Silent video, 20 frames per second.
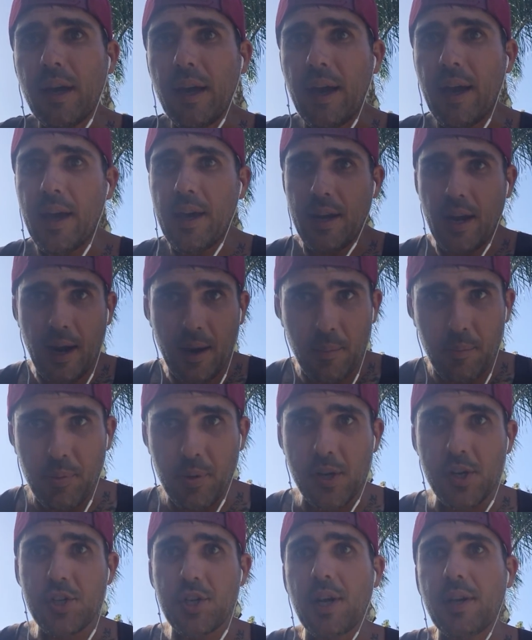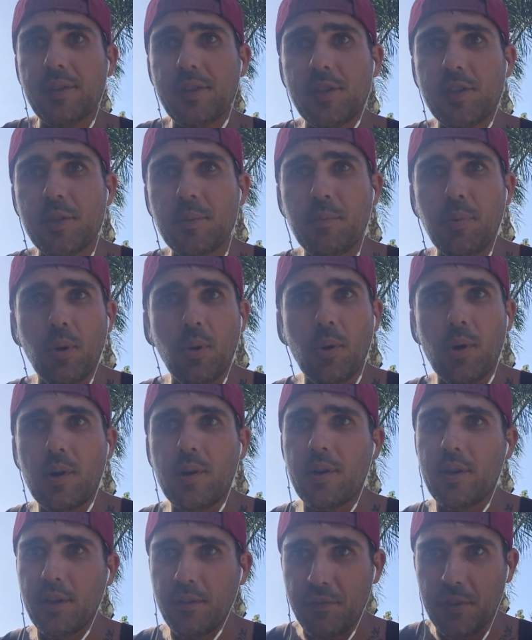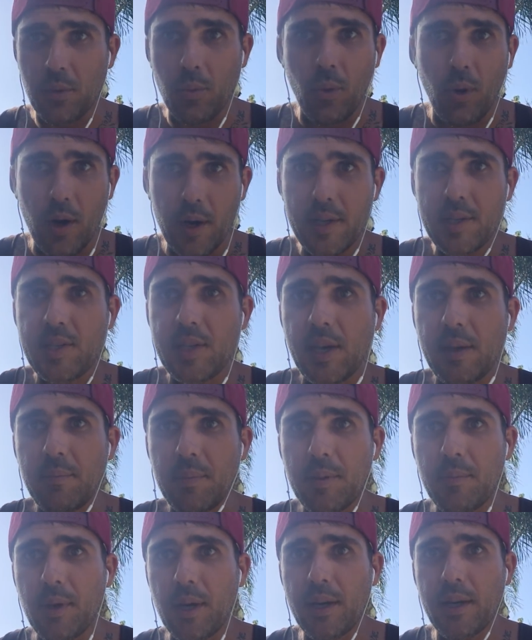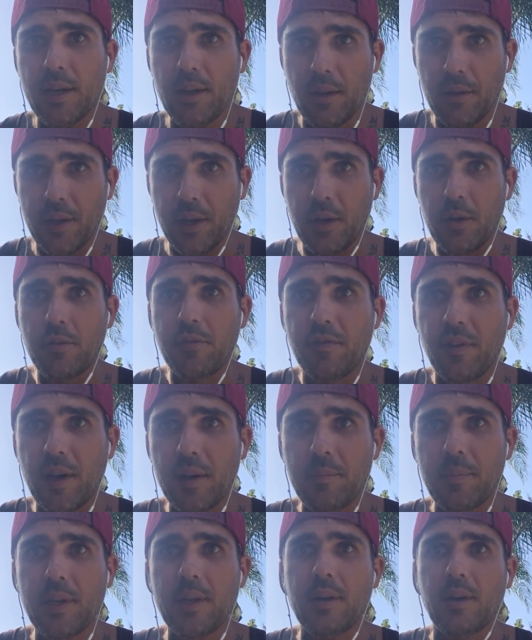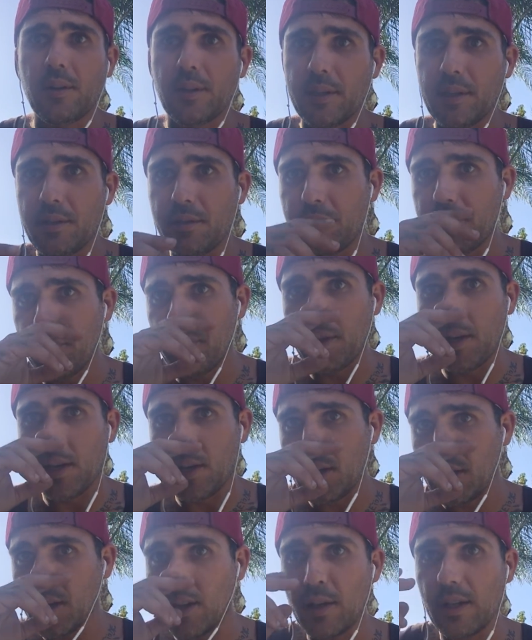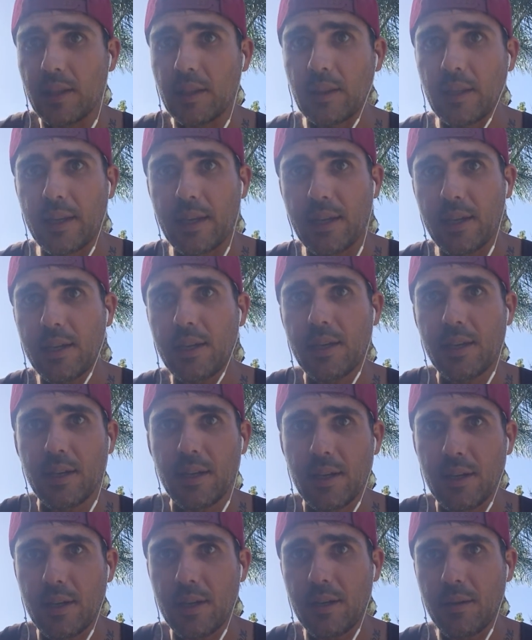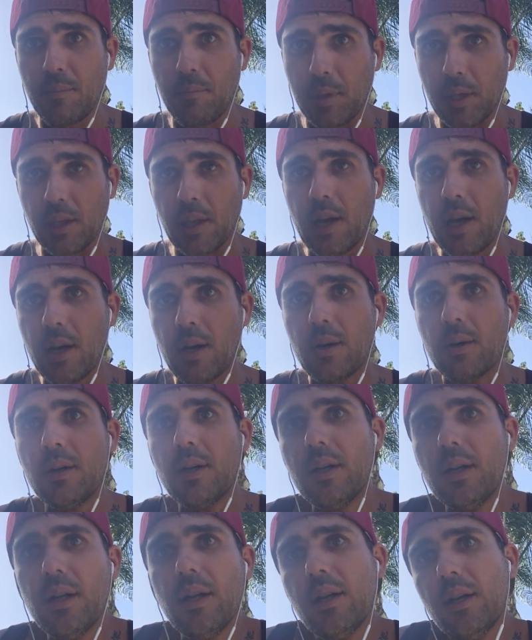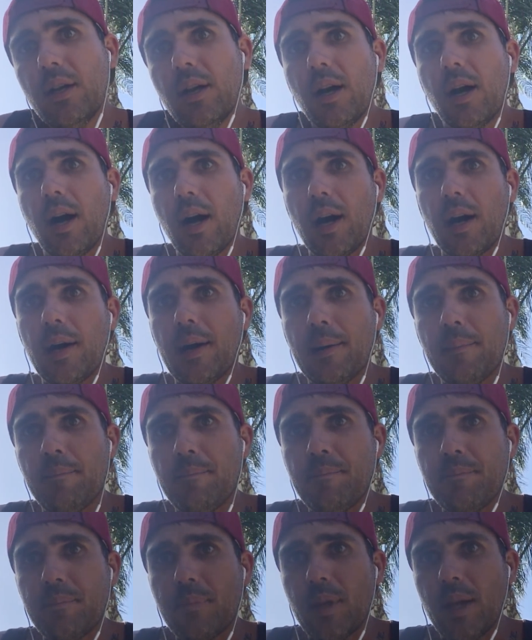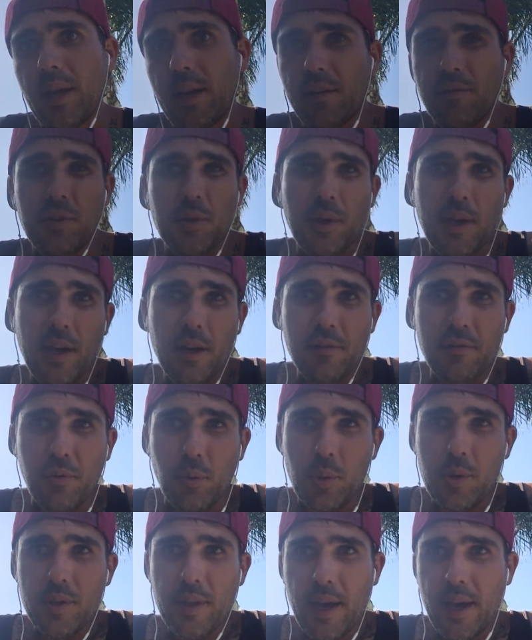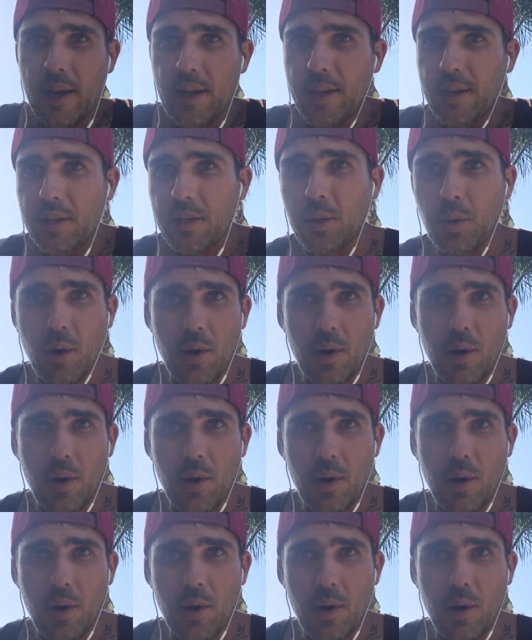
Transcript: And I appreciate the support. If you want to send me money on the GoFundMe, I'll leave the link below. Um, and if you can't afford that and you